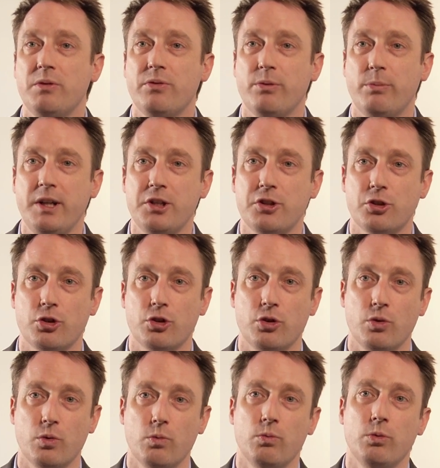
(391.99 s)

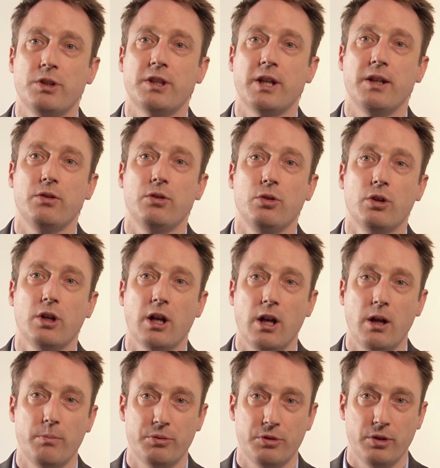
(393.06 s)
information would tend to
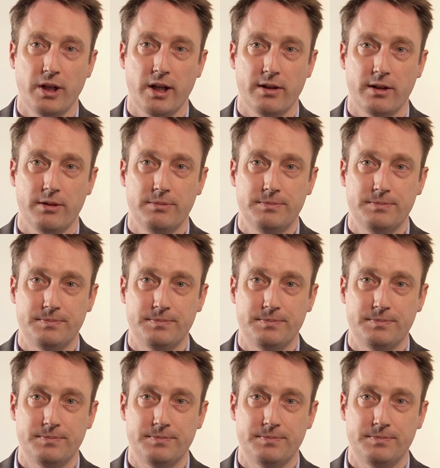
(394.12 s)
clump together.